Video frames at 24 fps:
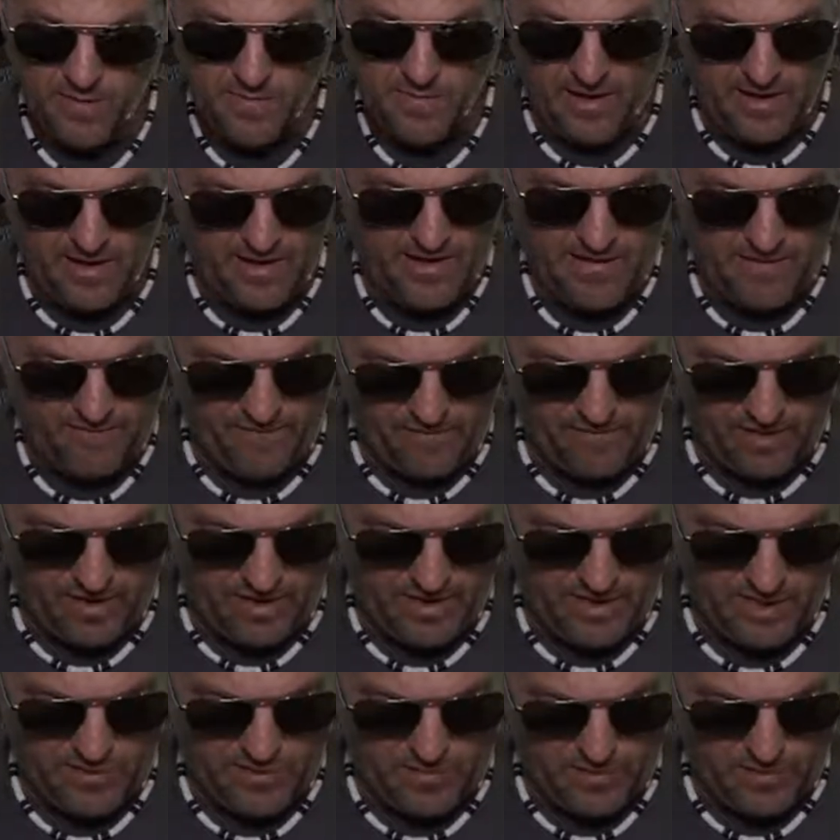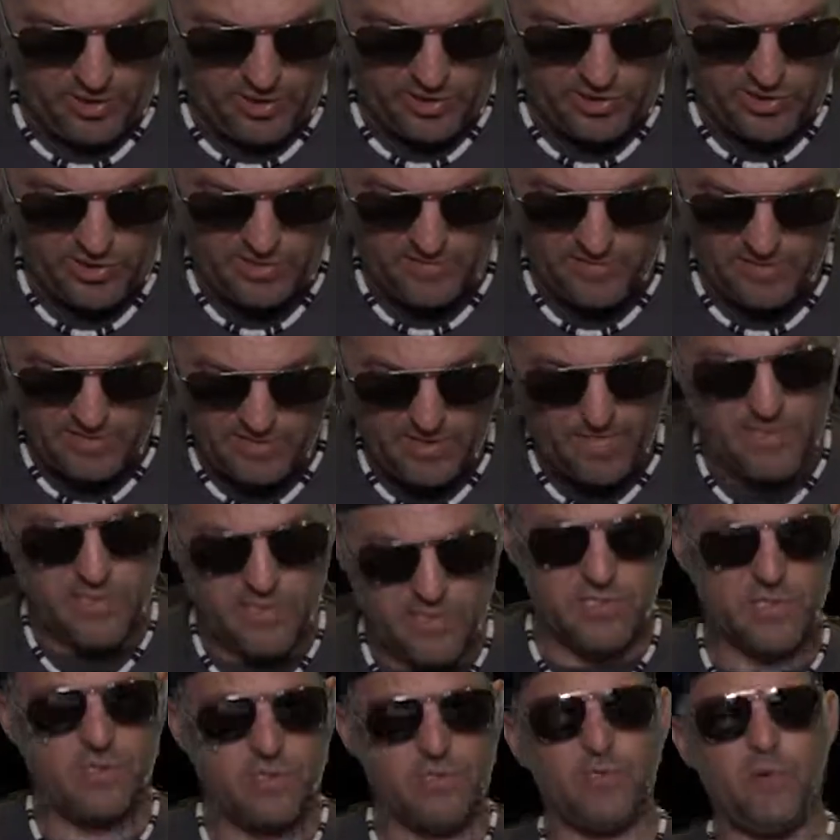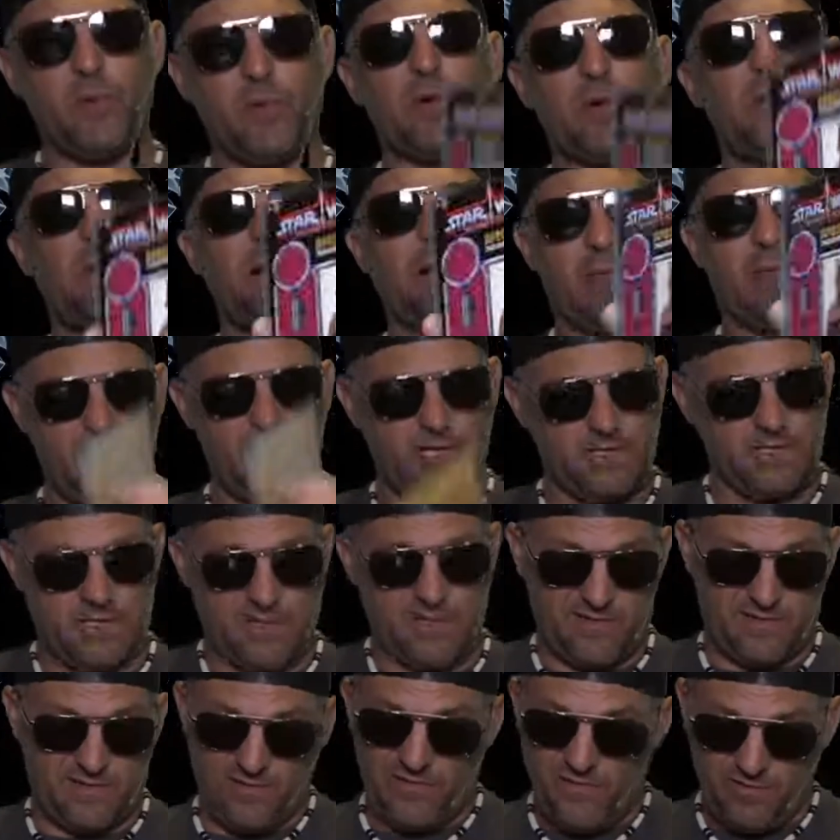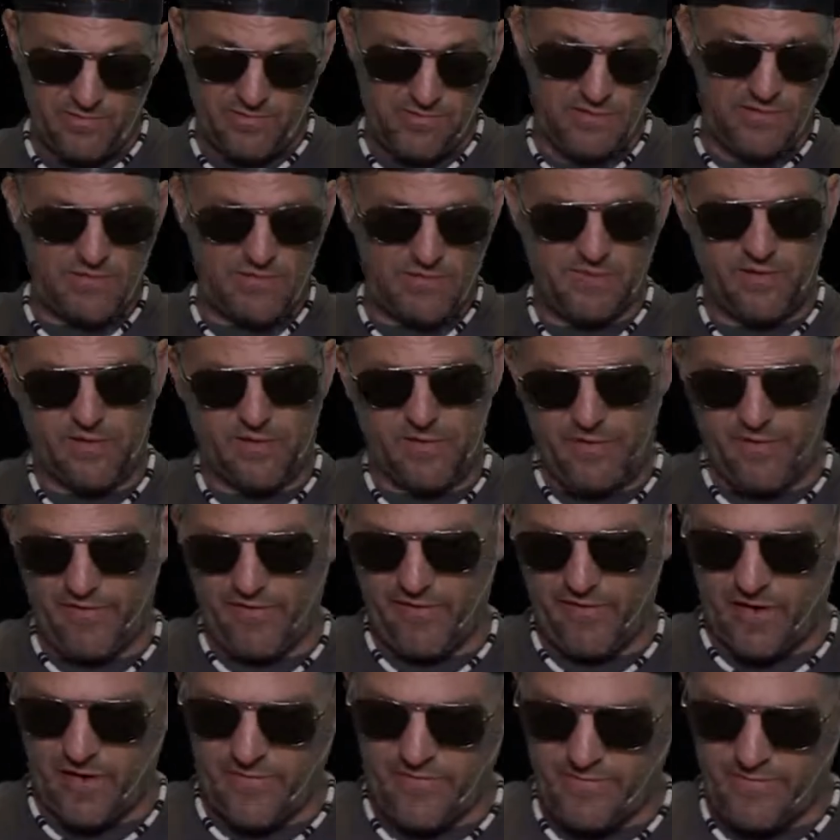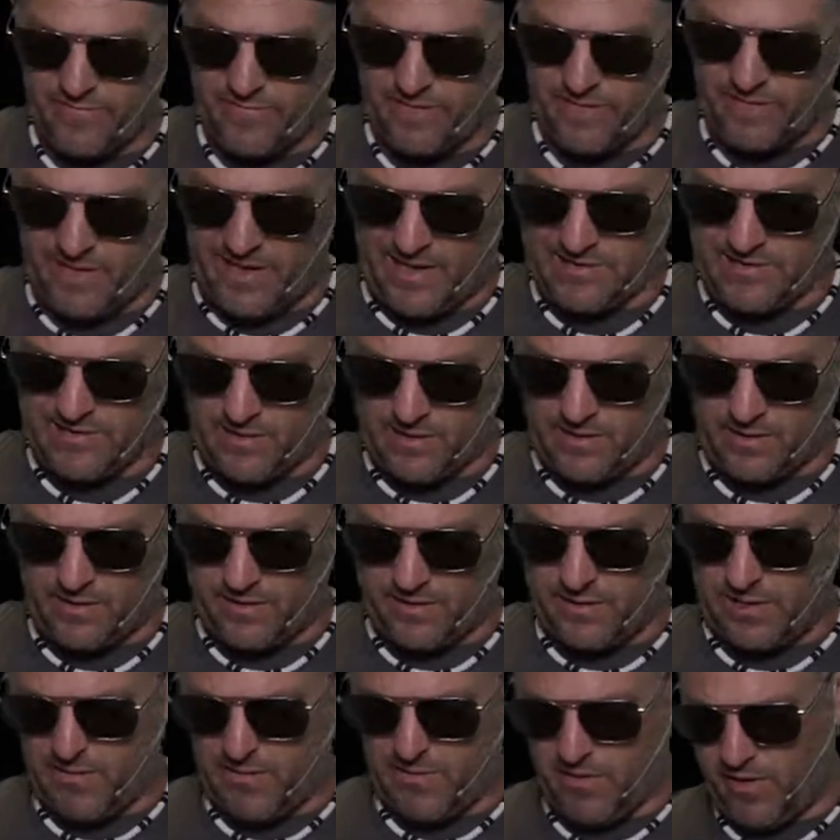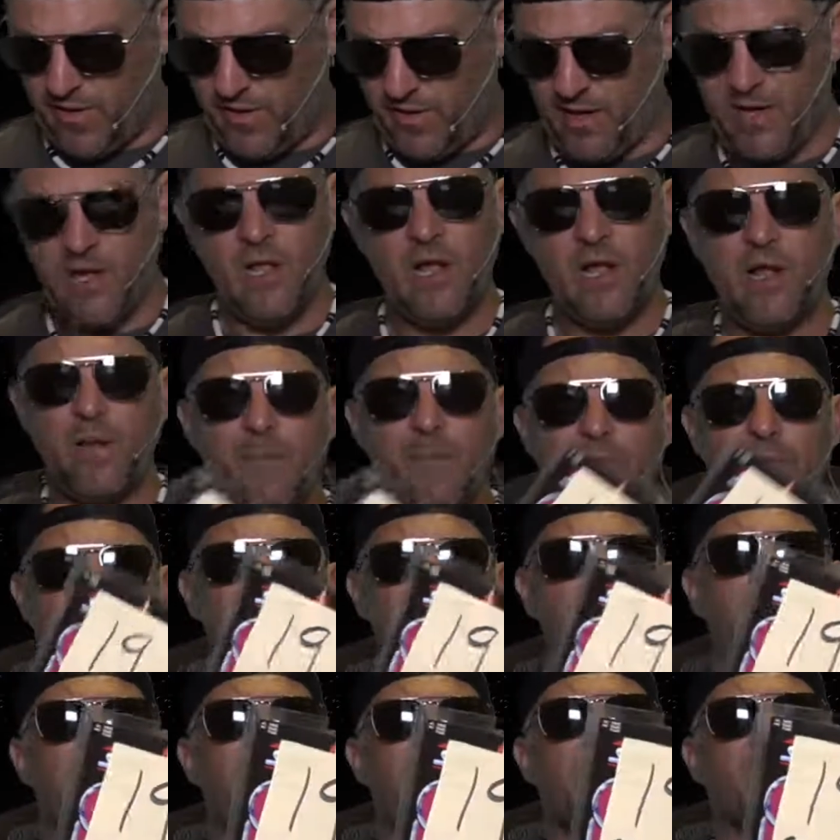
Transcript: that it never got into production. But something super cool like this, and you don't see this stuff come up very outside the collecting community. PG-8